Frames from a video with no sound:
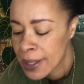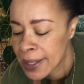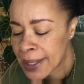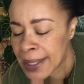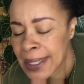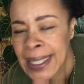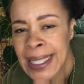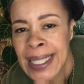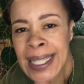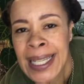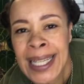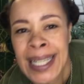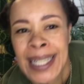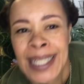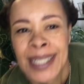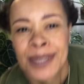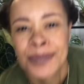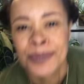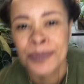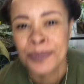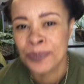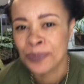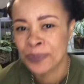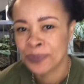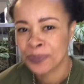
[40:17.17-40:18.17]
Okay,
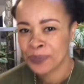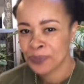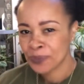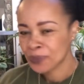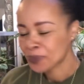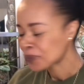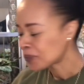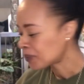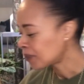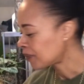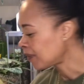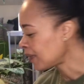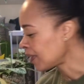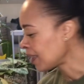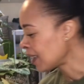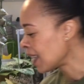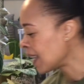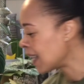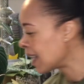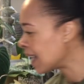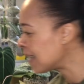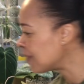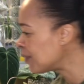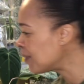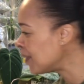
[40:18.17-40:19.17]

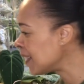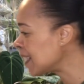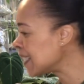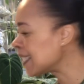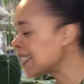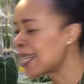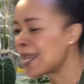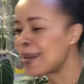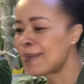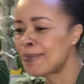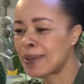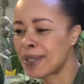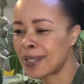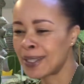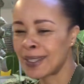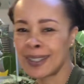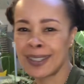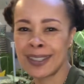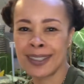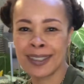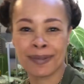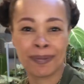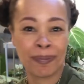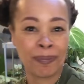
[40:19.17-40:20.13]
where's that plant?